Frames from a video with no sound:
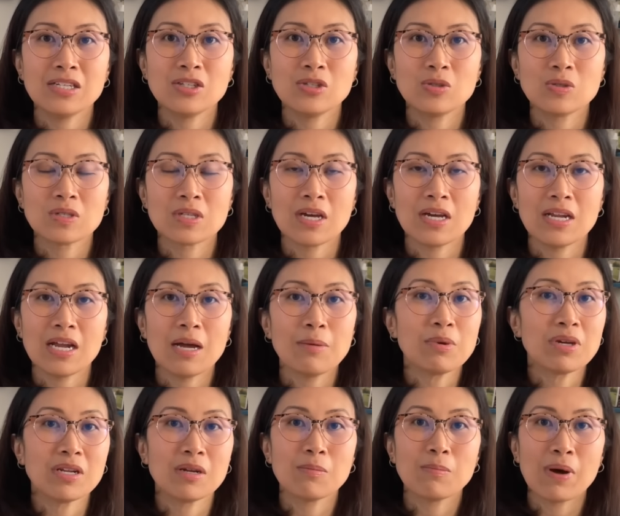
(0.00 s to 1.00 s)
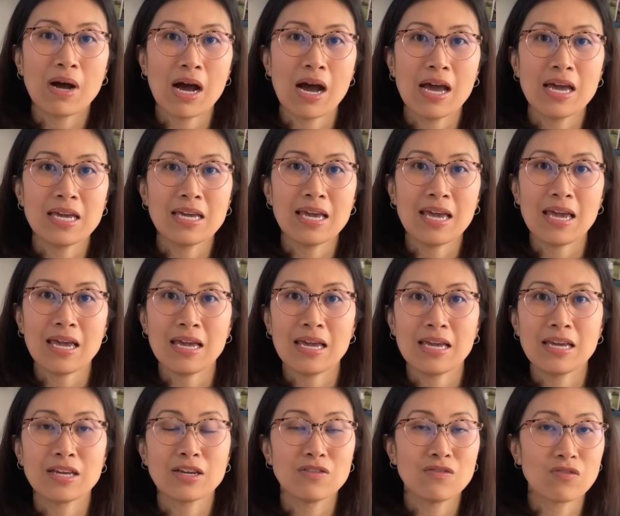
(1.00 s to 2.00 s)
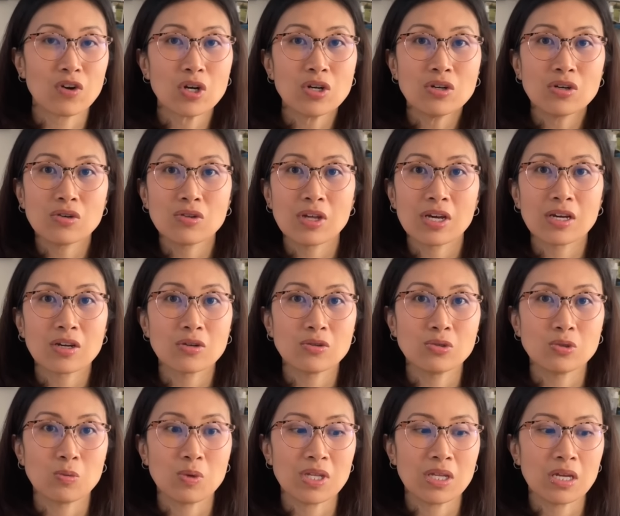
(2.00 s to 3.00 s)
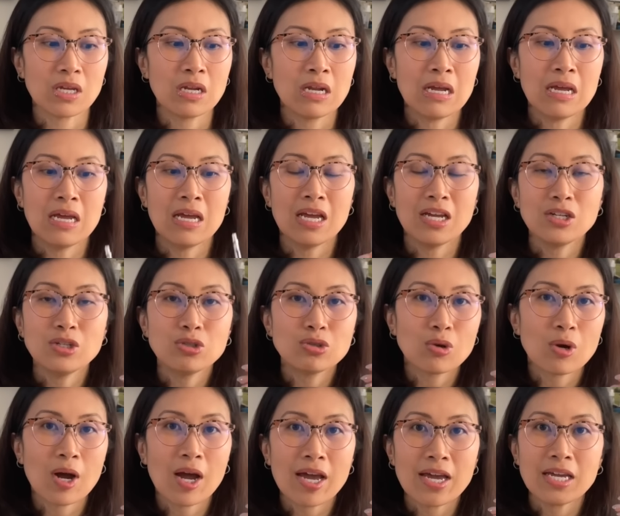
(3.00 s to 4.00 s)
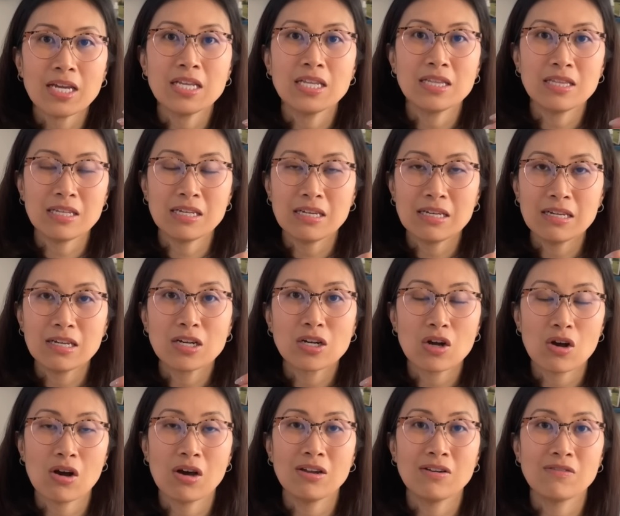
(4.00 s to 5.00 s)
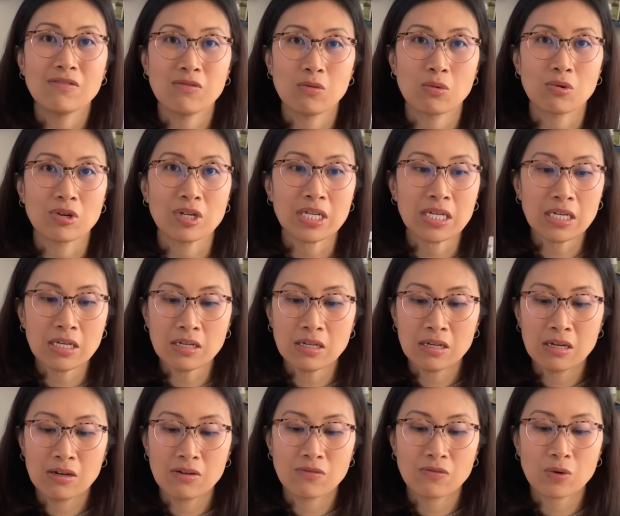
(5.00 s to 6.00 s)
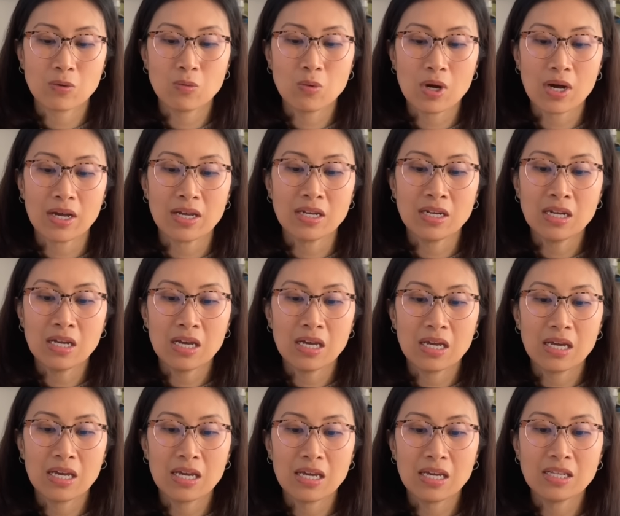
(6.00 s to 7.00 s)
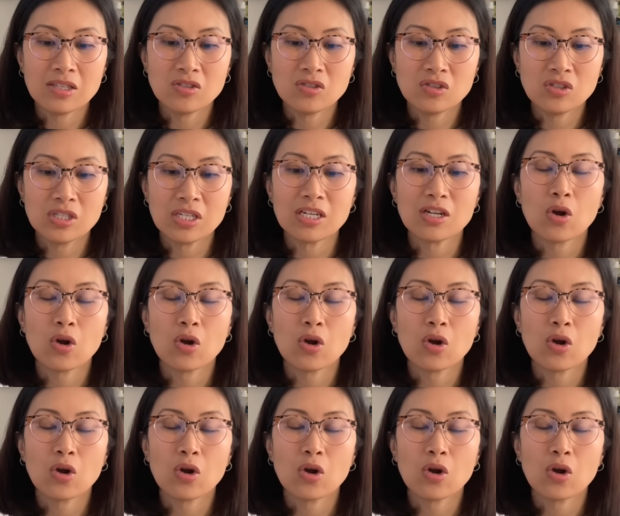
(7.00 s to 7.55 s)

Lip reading: you decide I'm going to buy a converter that goes with it, and you try the Con 40, for one, it